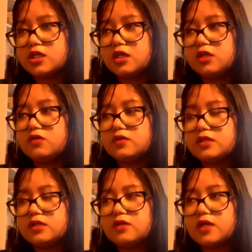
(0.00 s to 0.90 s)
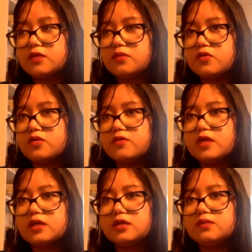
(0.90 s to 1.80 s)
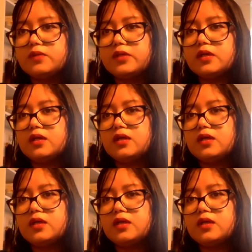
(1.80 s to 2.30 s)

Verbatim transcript: and I know it sounds like a broken record, but